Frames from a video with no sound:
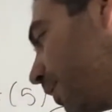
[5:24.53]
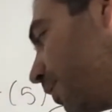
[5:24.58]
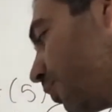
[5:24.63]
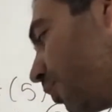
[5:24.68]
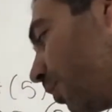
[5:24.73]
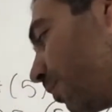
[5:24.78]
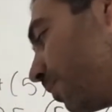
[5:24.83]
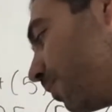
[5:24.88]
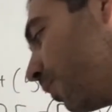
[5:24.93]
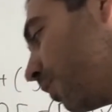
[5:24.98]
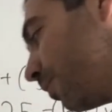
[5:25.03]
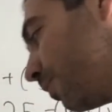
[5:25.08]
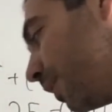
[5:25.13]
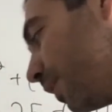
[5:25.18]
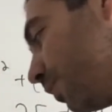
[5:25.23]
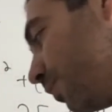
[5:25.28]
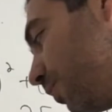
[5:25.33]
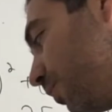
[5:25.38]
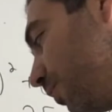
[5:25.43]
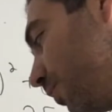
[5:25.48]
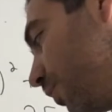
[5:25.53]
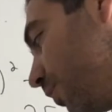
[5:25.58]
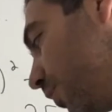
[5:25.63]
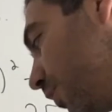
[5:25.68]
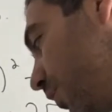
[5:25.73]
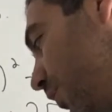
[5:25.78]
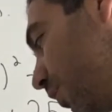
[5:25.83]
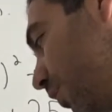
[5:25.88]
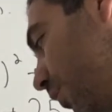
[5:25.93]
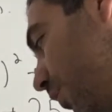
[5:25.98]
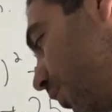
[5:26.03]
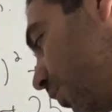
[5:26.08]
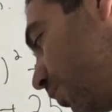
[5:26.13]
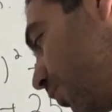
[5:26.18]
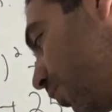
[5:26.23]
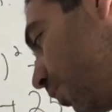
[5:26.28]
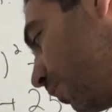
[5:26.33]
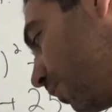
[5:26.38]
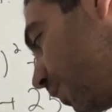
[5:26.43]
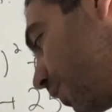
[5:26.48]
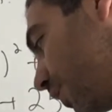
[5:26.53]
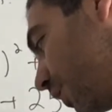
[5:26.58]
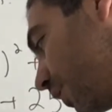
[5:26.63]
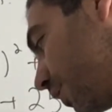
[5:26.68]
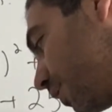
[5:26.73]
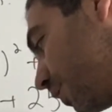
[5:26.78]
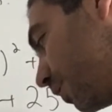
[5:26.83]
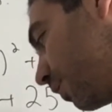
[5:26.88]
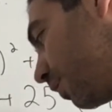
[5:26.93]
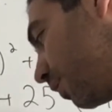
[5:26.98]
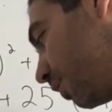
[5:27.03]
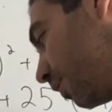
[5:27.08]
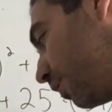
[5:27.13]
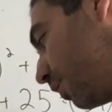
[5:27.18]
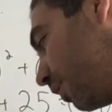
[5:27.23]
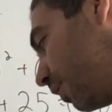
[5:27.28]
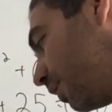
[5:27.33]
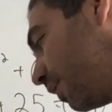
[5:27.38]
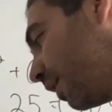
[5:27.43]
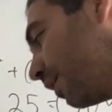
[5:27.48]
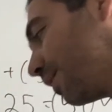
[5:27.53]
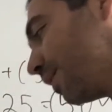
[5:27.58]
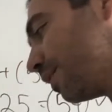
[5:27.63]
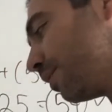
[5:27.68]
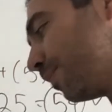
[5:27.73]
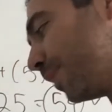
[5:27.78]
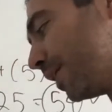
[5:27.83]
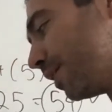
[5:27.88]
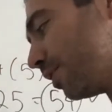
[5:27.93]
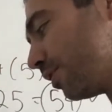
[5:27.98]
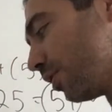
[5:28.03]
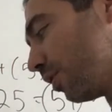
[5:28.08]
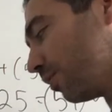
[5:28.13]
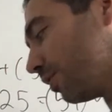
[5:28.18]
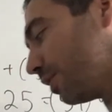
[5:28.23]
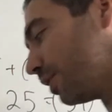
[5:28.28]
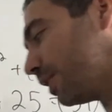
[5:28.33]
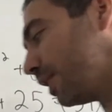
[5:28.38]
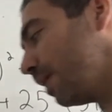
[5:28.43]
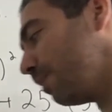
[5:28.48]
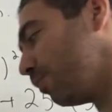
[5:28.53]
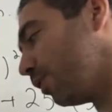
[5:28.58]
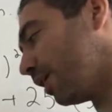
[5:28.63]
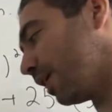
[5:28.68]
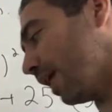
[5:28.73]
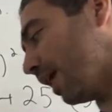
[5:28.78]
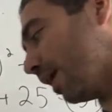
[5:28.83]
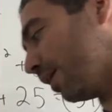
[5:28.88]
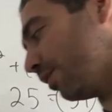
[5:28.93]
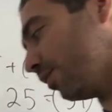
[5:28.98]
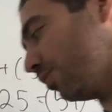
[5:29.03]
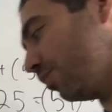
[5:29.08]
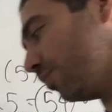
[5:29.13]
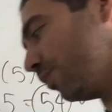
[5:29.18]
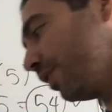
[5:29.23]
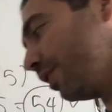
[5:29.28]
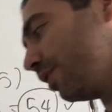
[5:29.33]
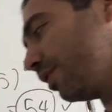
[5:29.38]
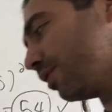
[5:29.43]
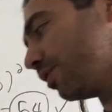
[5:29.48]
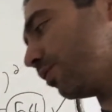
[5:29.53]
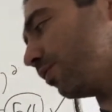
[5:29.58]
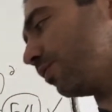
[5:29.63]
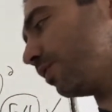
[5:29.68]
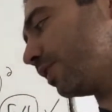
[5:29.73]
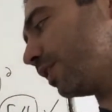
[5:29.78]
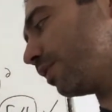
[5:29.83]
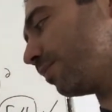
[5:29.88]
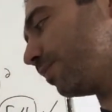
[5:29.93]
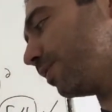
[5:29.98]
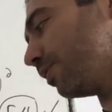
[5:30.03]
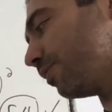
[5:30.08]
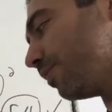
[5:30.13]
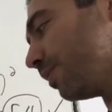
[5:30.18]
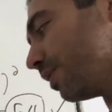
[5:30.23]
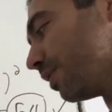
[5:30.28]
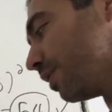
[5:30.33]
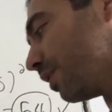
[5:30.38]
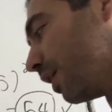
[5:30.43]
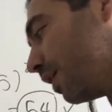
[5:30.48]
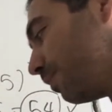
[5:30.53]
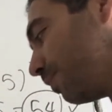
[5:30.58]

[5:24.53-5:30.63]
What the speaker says: top and bottom by 2, 2 over 6. Now that the bases are all the same, we can add the numerators. So 6 plus 3 is 9,